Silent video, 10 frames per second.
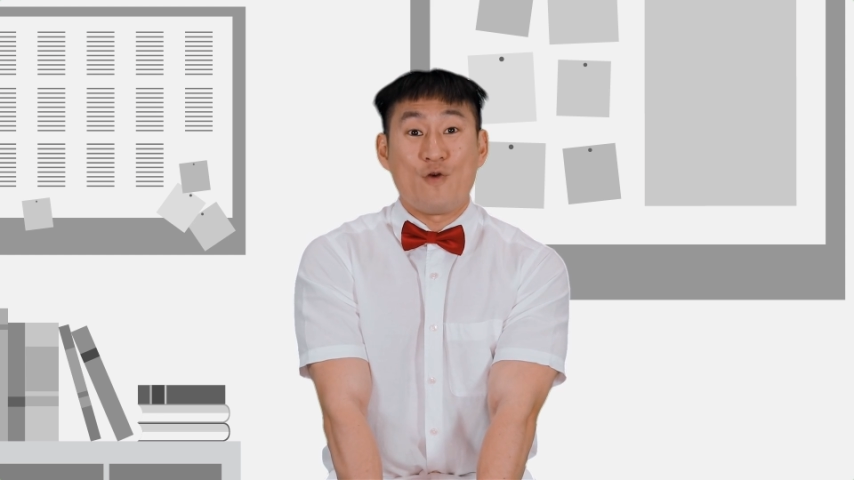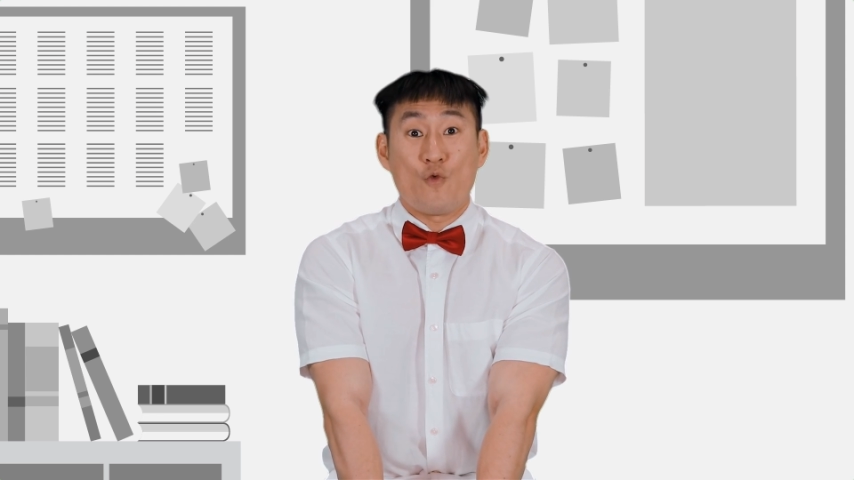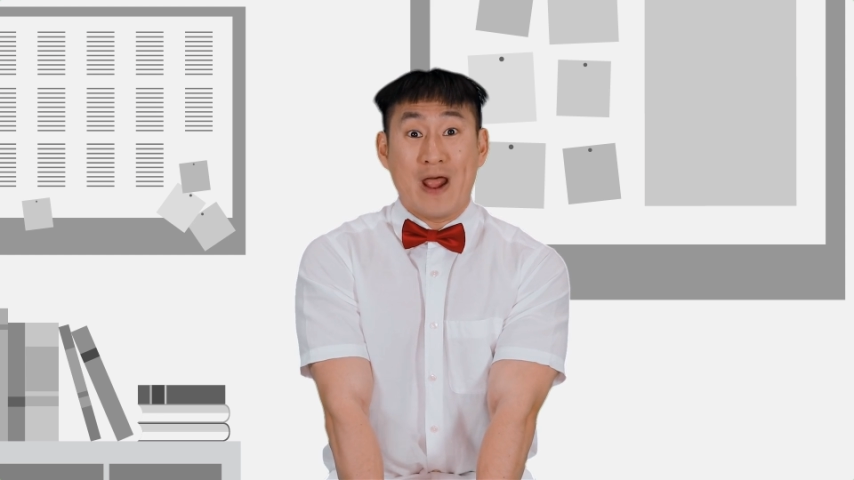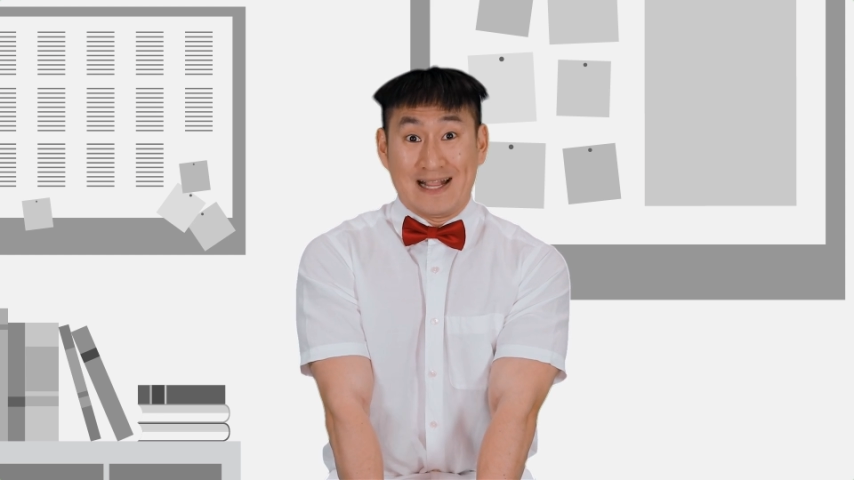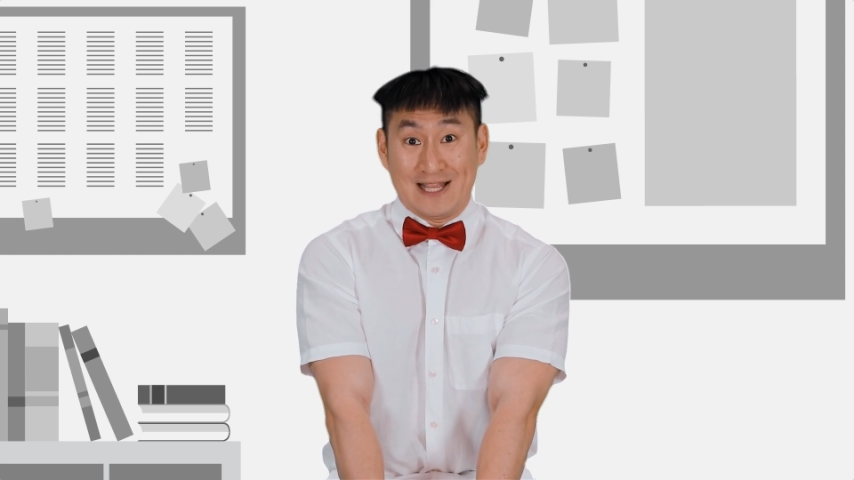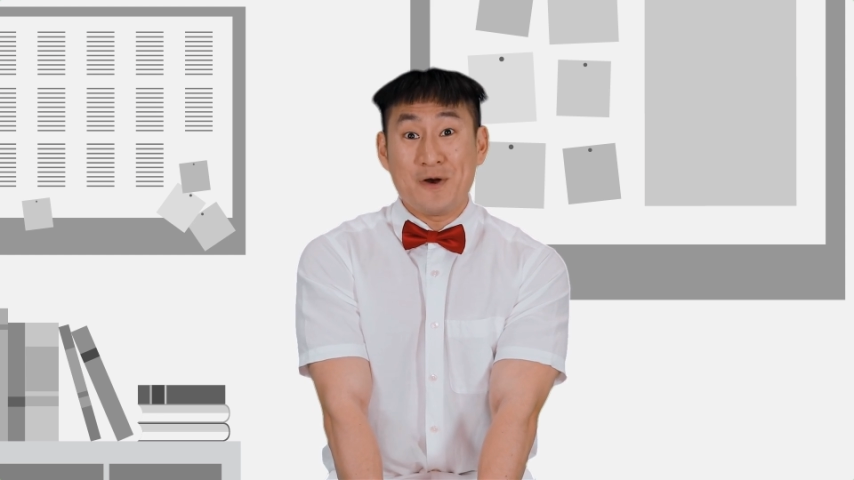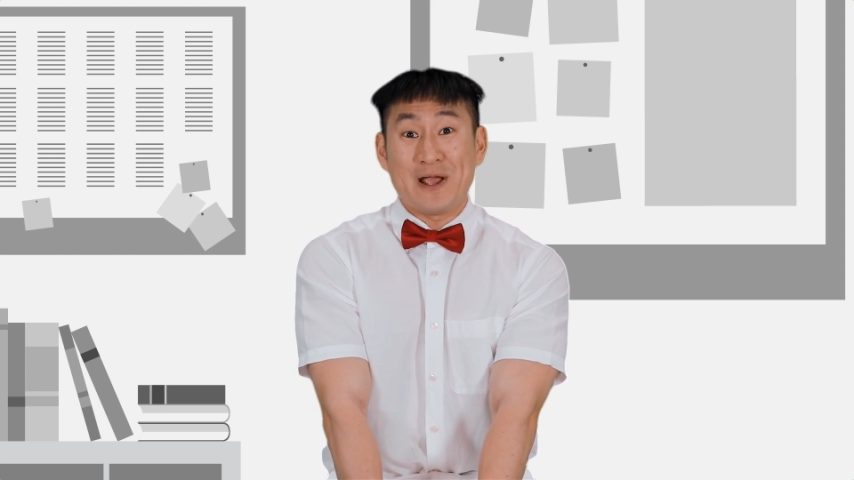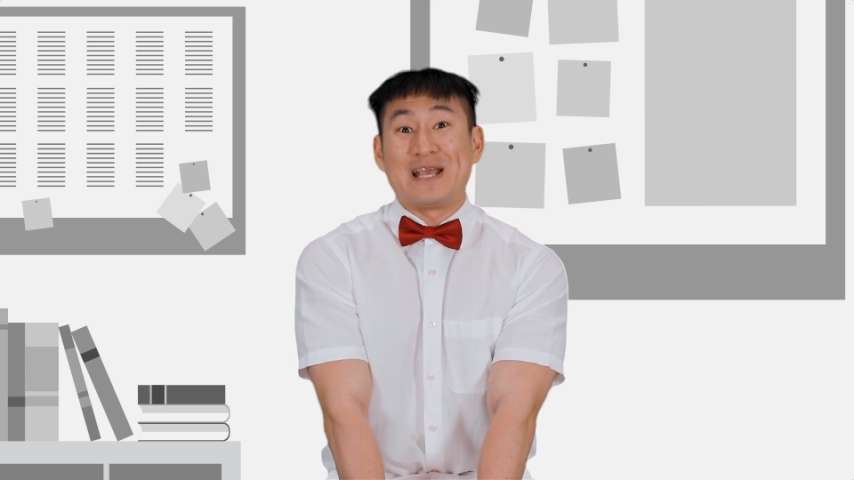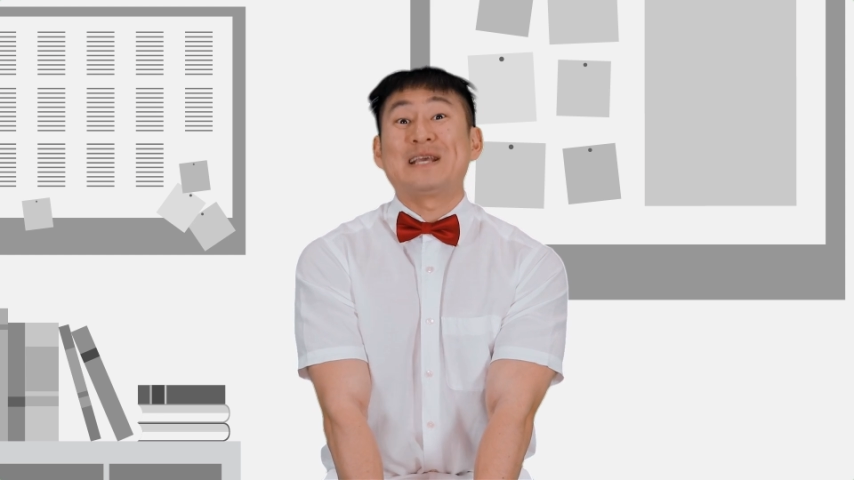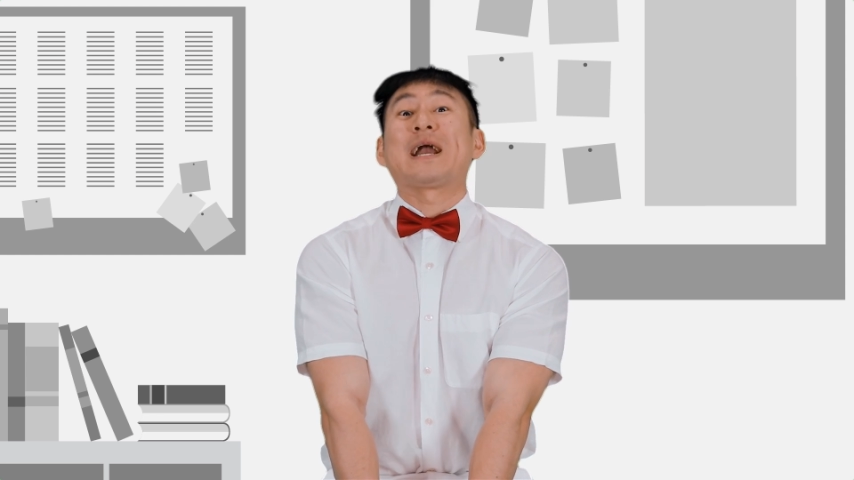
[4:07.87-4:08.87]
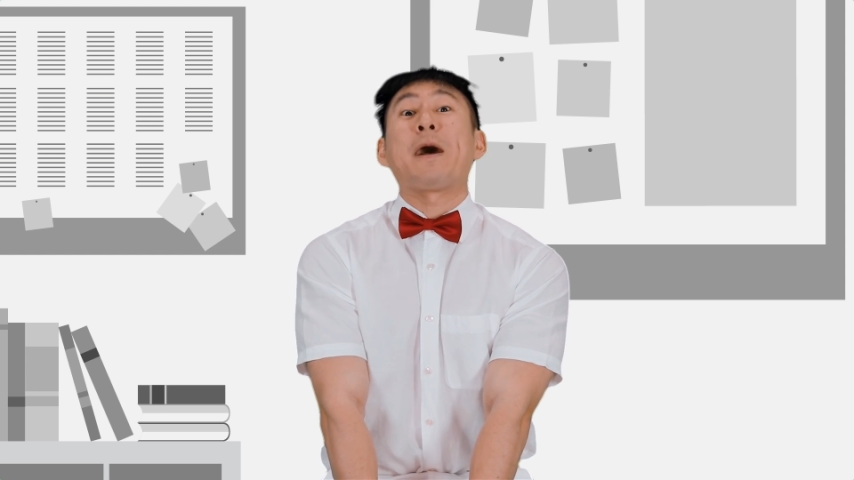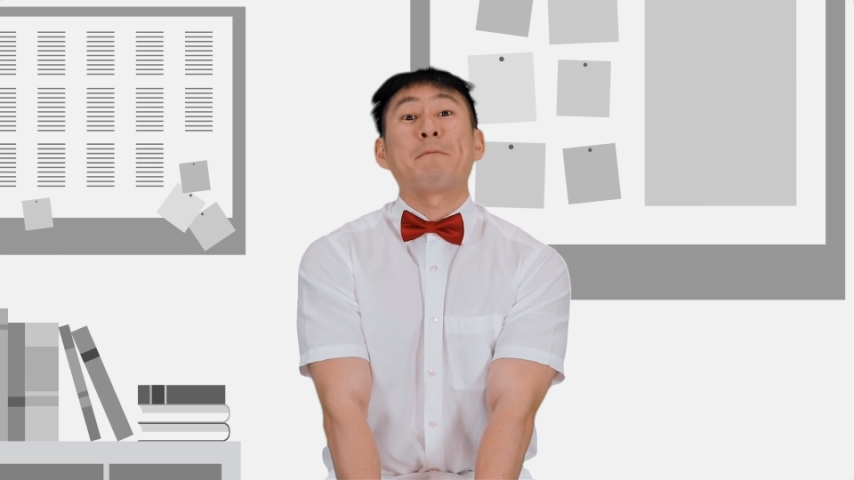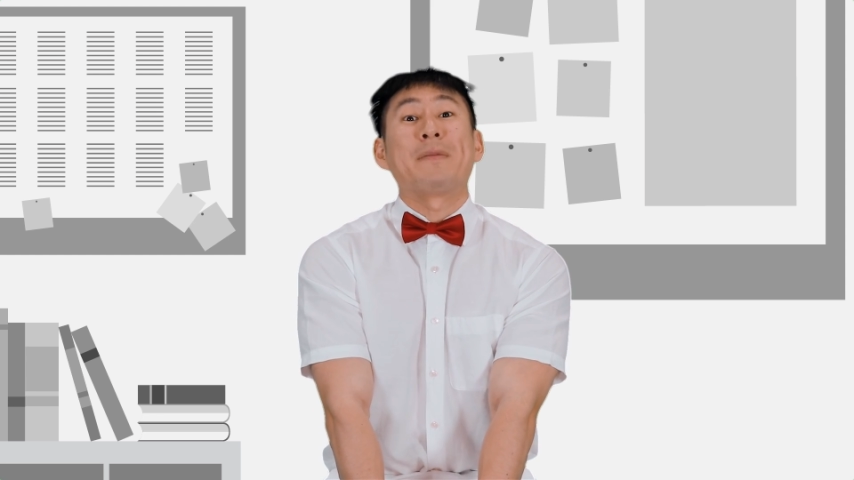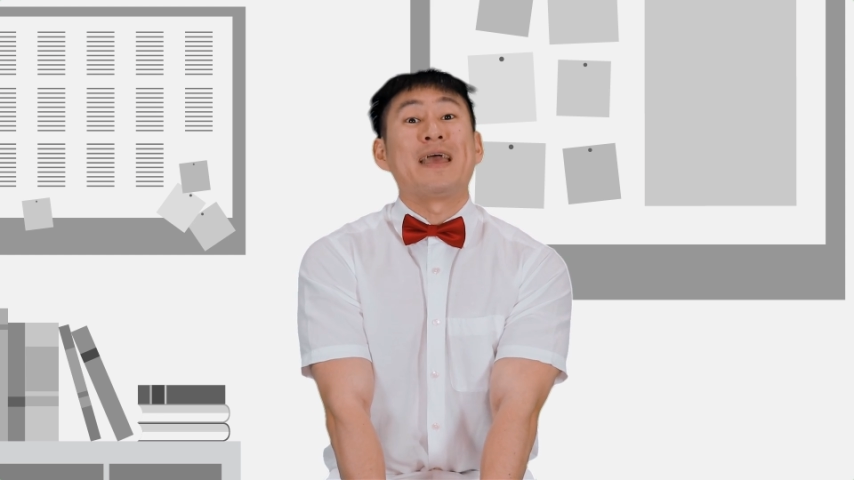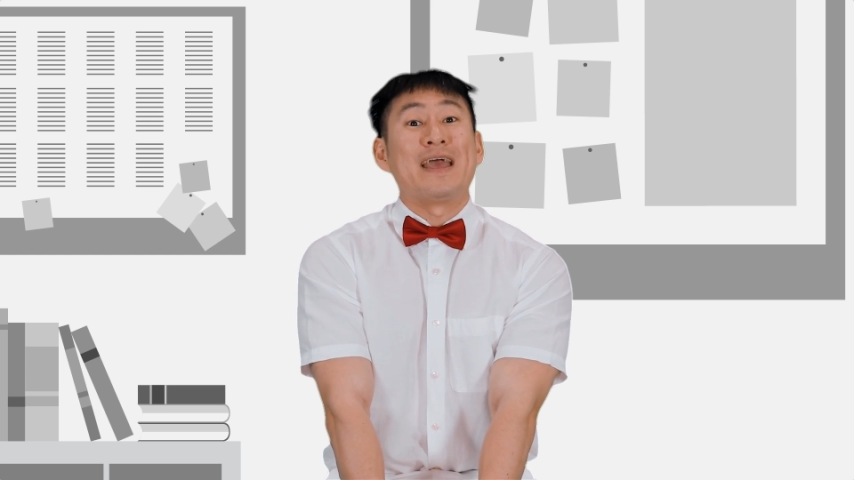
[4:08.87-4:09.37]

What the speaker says: rental income?